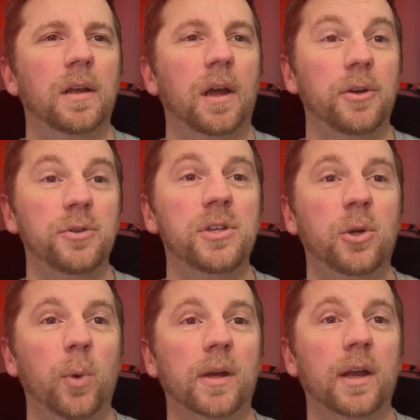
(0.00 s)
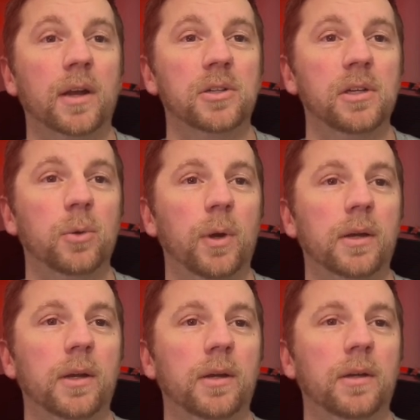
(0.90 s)
I do see quick, actually. Quick.
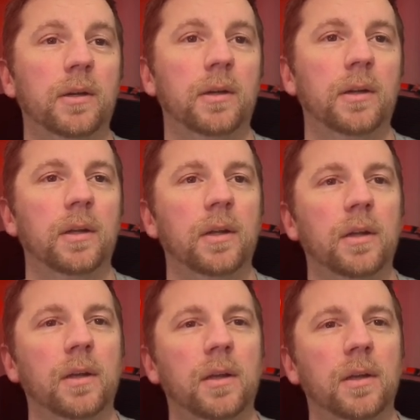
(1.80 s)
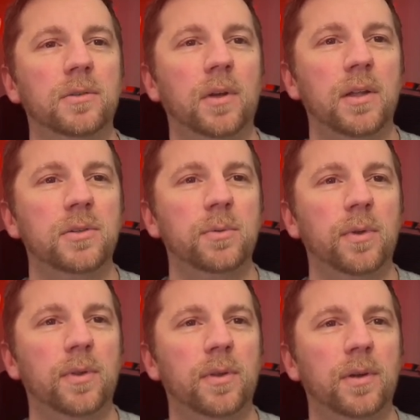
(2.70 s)
So it ends with